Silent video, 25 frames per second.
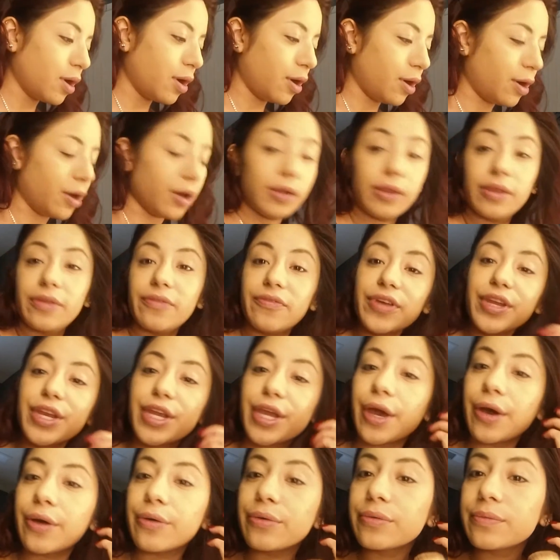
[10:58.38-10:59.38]
the
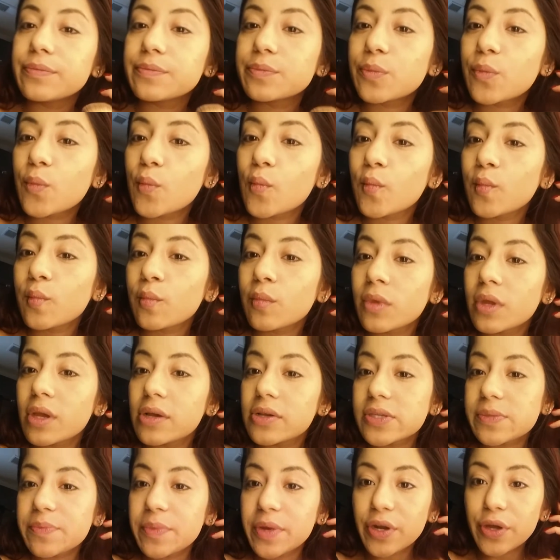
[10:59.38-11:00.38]
video.
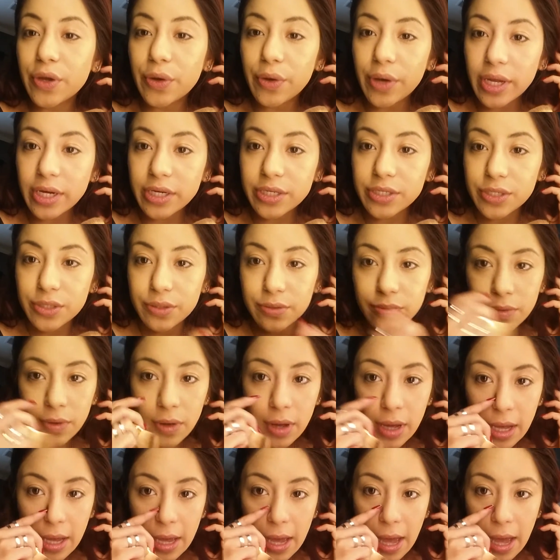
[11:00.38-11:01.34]
So I'm going to go ahead and do,